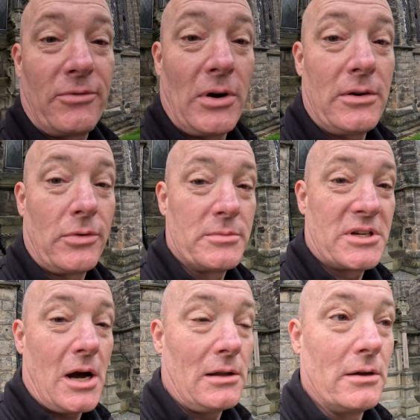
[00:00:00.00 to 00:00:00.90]
friend from
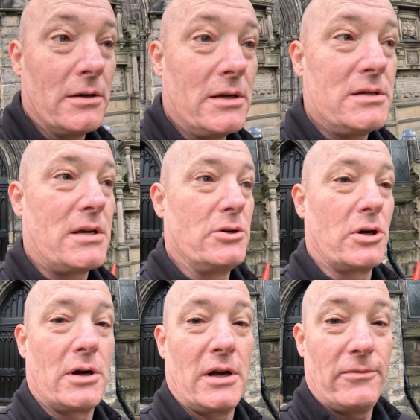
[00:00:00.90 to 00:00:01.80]
Scotland and he said, you're
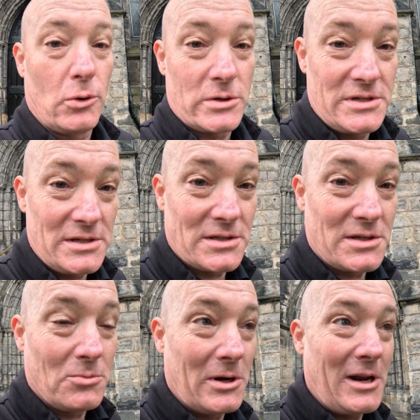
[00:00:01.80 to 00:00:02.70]
gonna get 4
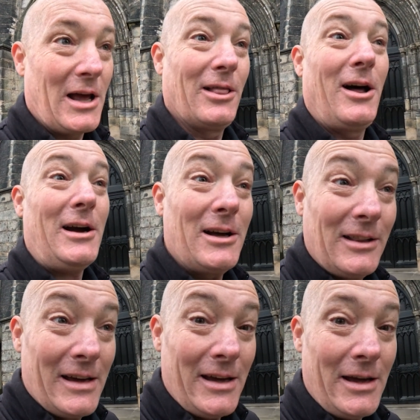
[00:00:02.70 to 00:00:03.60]
seasons in one day.
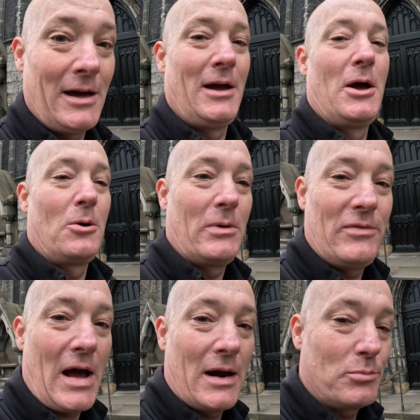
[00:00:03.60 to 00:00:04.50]
Luckily,
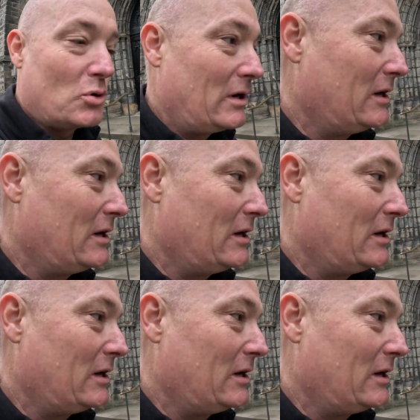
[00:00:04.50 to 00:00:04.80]
we've had it pretty